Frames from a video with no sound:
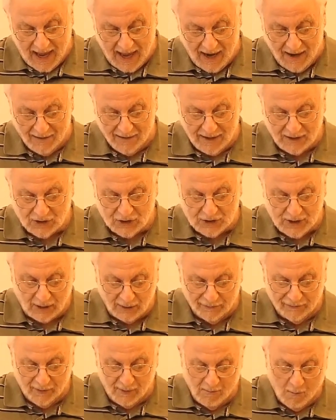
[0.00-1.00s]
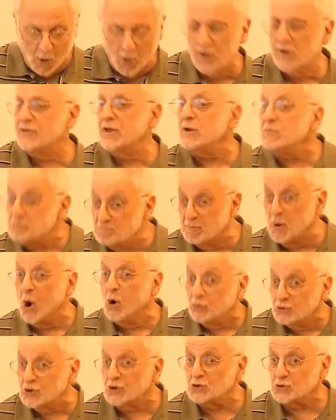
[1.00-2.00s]
air itself a more than
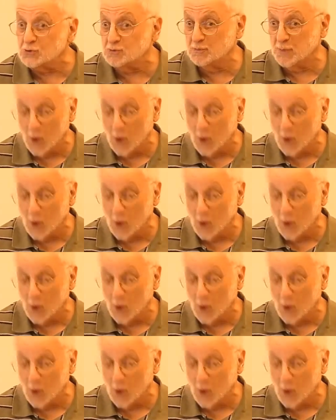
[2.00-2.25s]
potent